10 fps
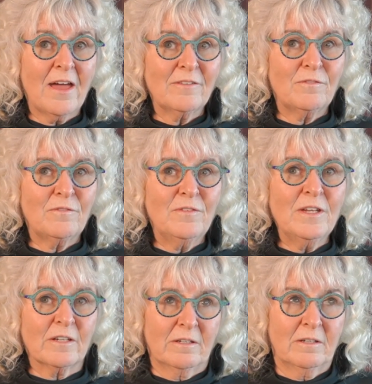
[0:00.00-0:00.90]

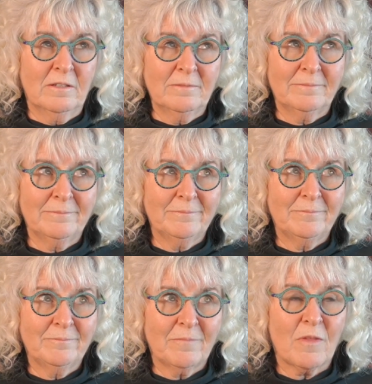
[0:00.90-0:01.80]
fear,
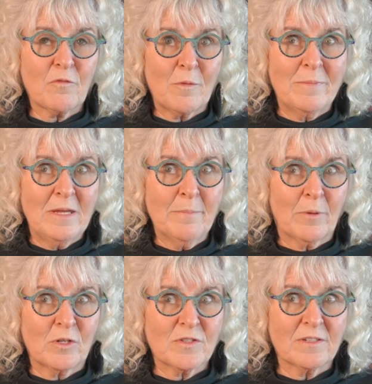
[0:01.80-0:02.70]
for me
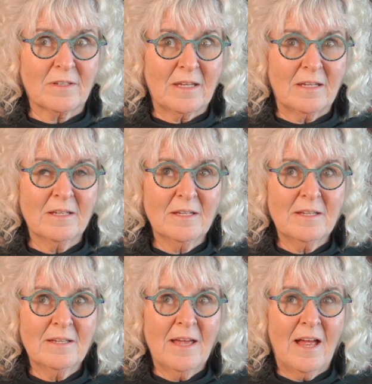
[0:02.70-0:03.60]
personally,
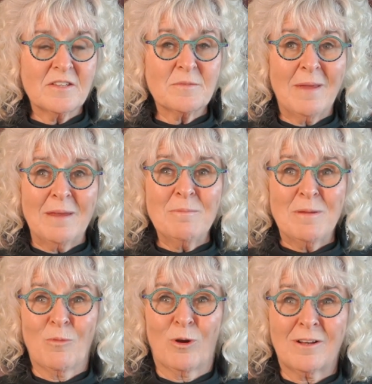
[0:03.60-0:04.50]
has made me
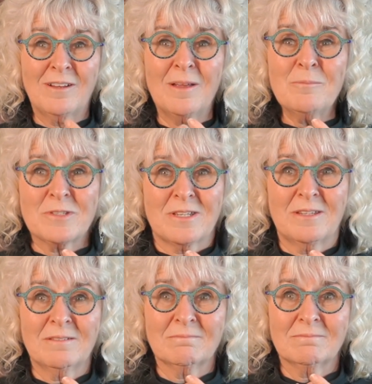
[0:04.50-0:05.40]
more
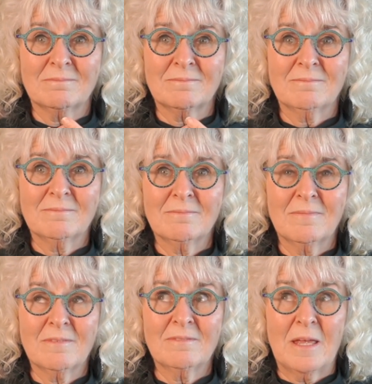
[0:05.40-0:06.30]
clumsy
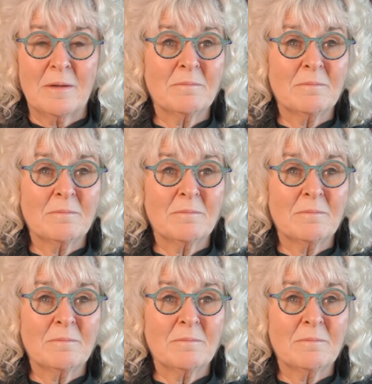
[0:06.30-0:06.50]
than